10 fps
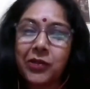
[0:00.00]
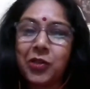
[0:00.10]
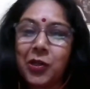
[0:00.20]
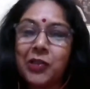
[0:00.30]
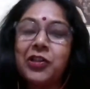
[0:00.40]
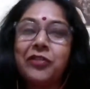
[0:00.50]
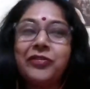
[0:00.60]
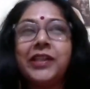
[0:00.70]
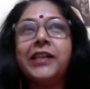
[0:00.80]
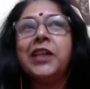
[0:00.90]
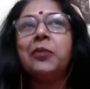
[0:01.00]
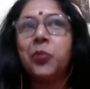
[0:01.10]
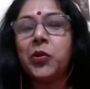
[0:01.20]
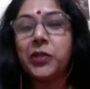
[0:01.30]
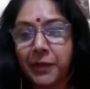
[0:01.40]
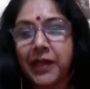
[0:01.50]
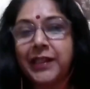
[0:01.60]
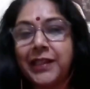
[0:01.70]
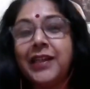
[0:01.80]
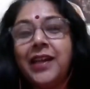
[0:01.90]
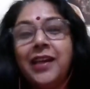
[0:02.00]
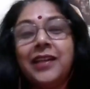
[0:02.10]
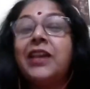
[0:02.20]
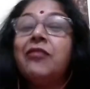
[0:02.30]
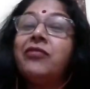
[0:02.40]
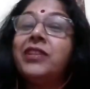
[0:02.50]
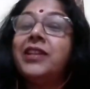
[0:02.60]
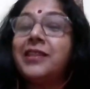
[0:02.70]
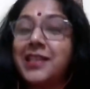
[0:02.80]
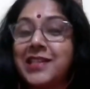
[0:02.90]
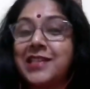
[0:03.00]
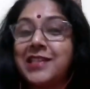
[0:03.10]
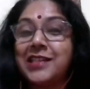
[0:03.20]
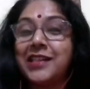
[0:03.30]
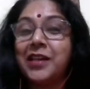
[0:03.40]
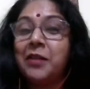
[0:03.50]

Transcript: Thought of earning more money came with the necessity,